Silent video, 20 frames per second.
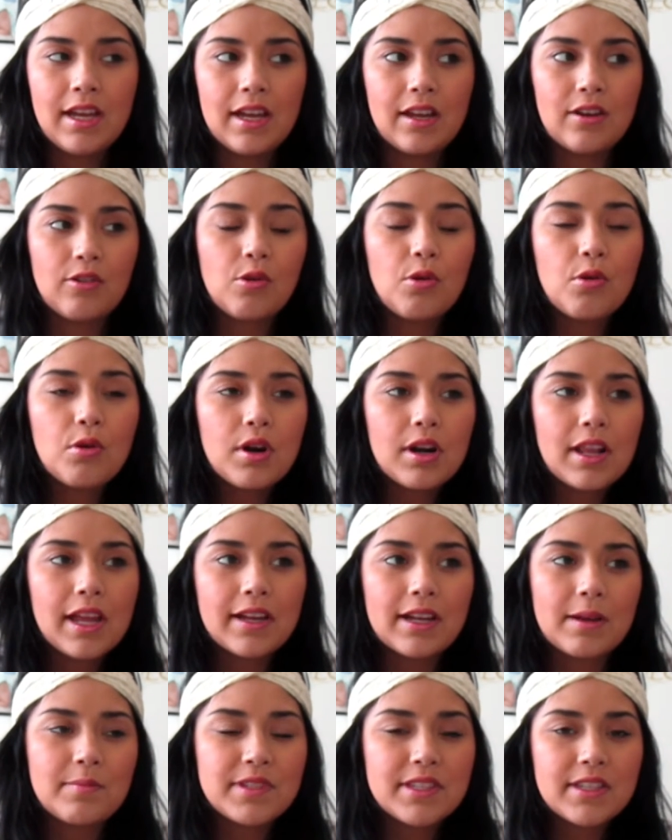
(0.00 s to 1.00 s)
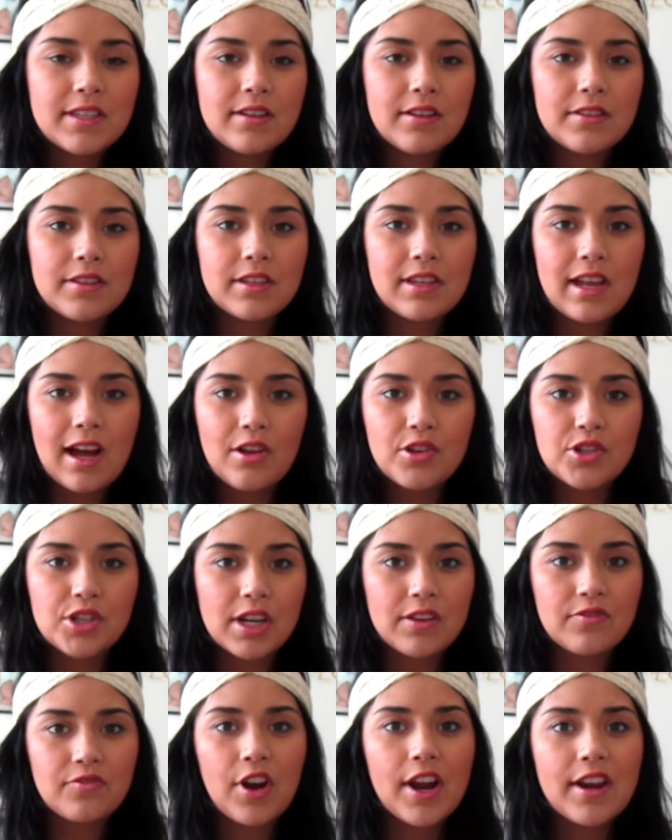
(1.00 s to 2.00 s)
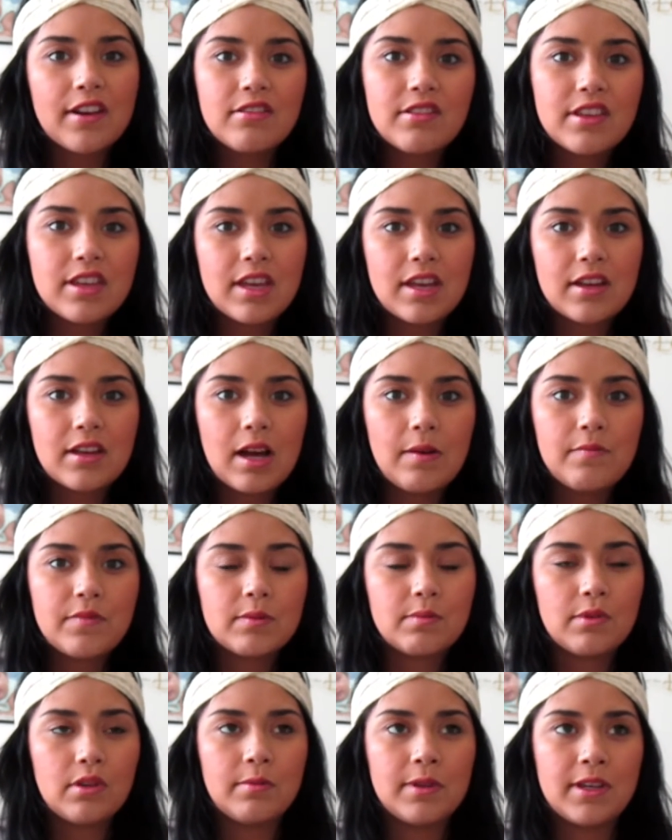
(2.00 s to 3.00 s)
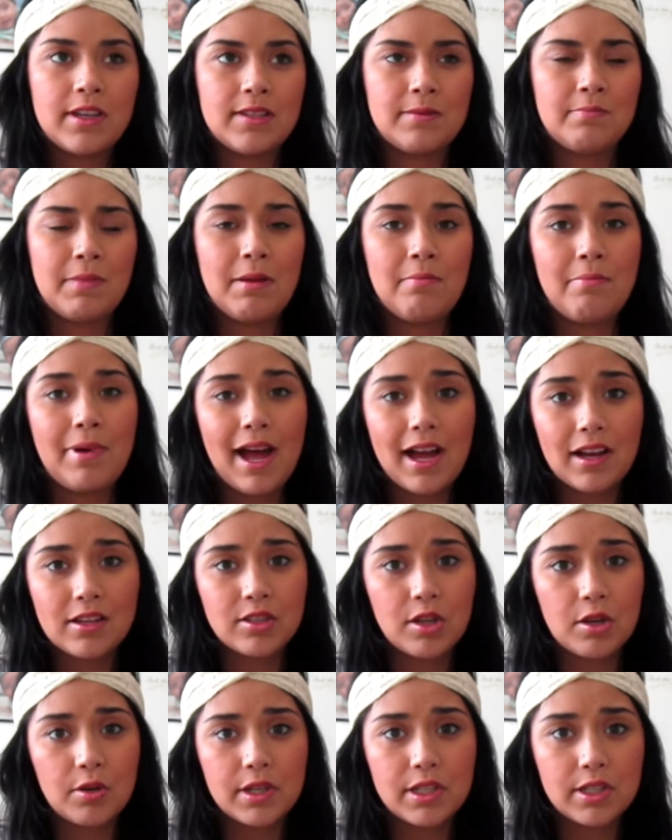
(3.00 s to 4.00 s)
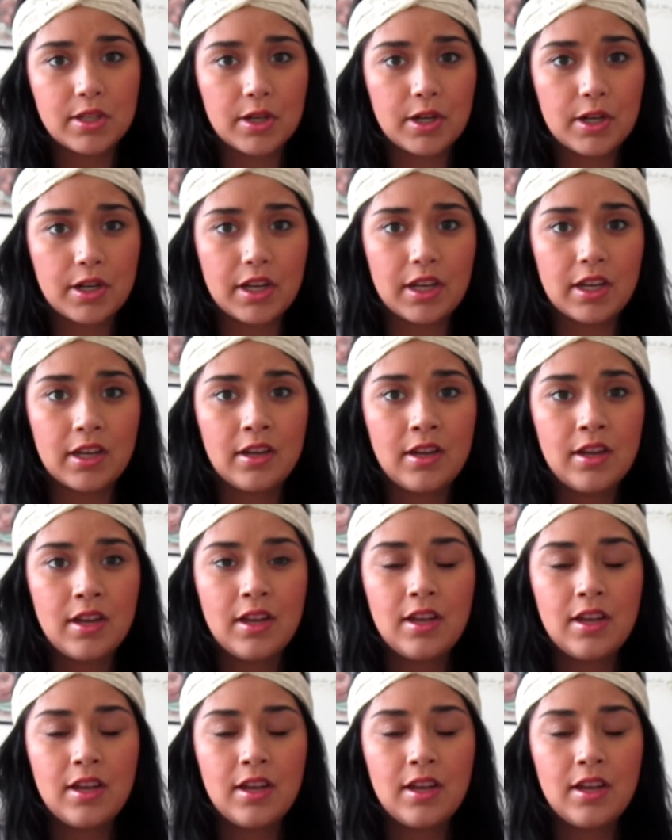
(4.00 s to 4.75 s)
And or like, I'm sitting on the couch and I finally get comfortable because my back's always hurting